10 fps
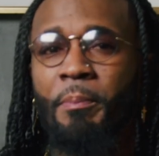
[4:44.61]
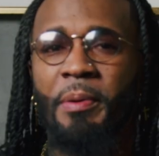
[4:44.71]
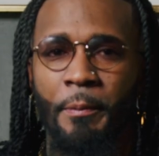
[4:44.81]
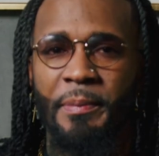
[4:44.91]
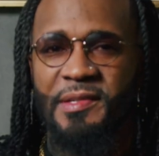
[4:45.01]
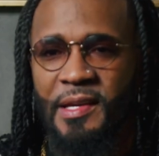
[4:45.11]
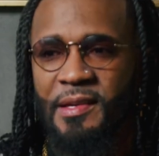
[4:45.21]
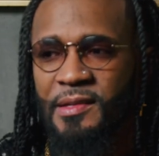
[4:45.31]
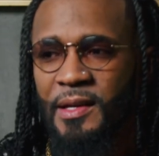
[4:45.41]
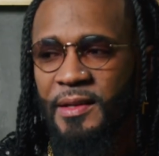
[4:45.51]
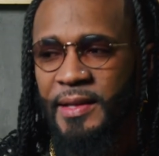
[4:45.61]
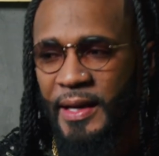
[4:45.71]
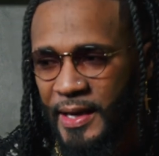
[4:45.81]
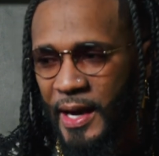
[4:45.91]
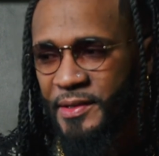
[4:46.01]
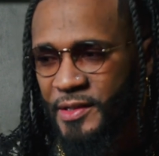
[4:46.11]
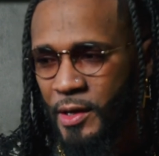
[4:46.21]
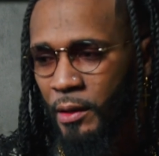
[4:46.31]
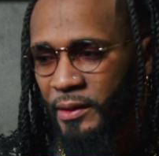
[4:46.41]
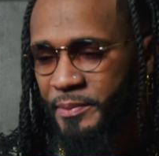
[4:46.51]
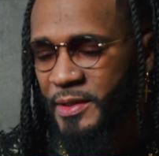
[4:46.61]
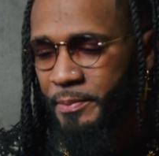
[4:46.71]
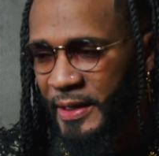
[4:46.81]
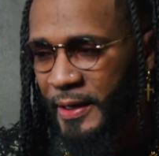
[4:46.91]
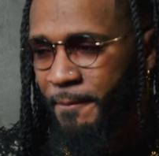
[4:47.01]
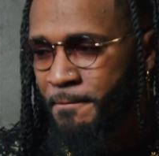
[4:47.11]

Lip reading: purposes that God has called them to be.